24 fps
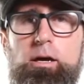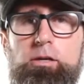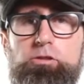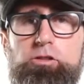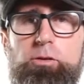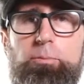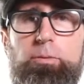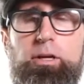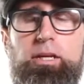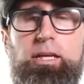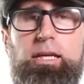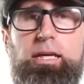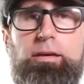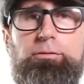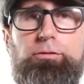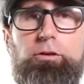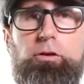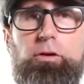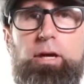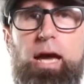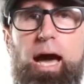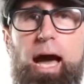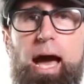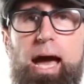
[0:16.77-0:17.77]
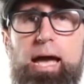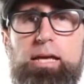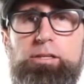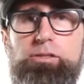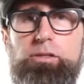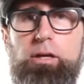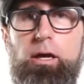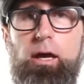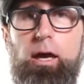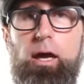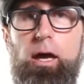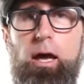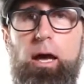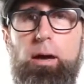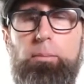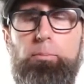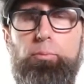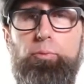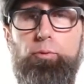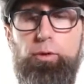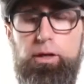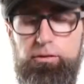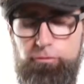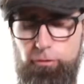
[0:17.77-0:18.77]
So I'm gonna give you guys a
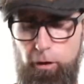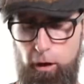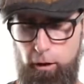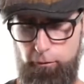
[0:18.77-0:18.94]
brief